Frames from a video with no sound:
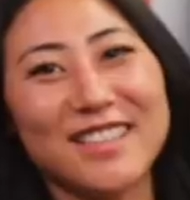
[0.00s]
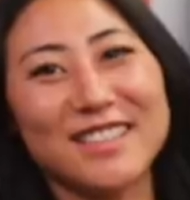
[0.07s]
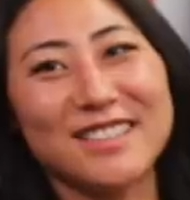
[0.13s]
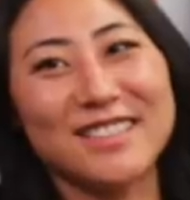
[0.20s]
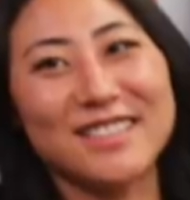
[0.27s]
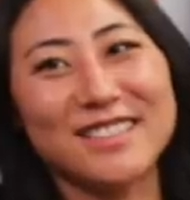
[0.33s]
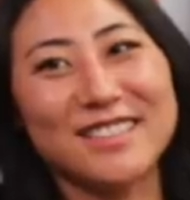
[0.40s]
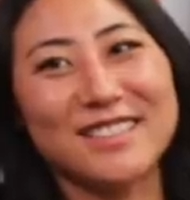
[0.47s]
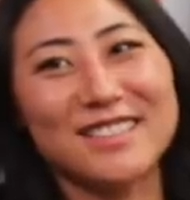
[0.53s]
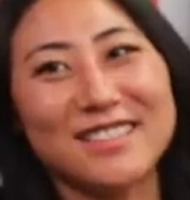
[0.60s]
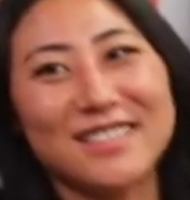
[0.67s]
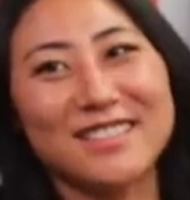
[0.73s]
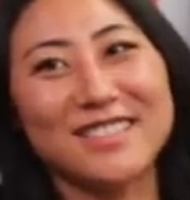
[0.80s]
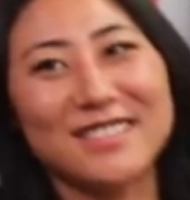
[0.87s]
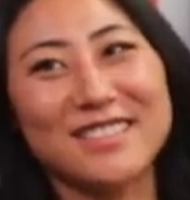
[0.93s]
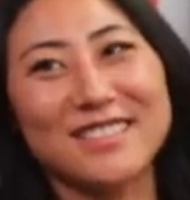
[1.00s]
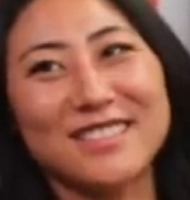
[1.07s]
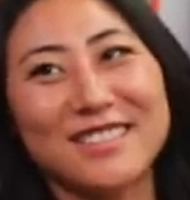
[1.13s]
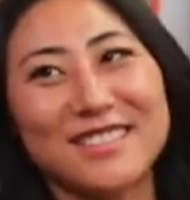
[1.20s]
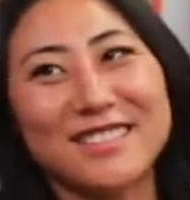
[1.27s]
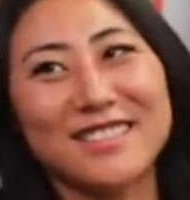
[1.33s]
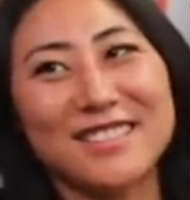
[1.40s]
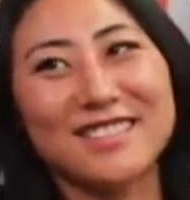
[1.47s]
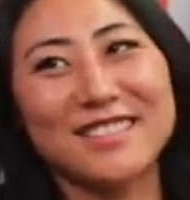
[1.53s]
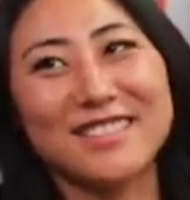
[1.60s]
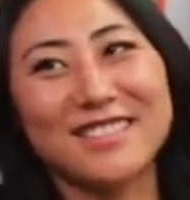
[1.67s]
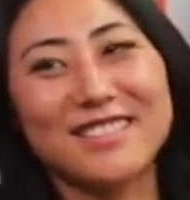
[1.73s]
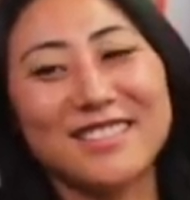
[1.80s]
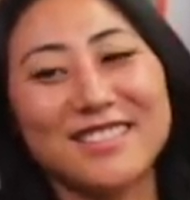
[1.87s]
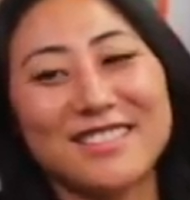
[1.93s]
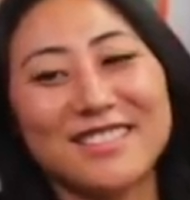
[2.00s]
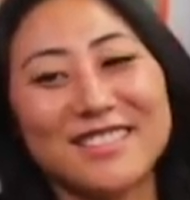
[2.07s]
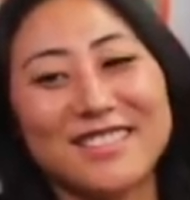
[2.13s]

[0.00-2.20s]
[no speech]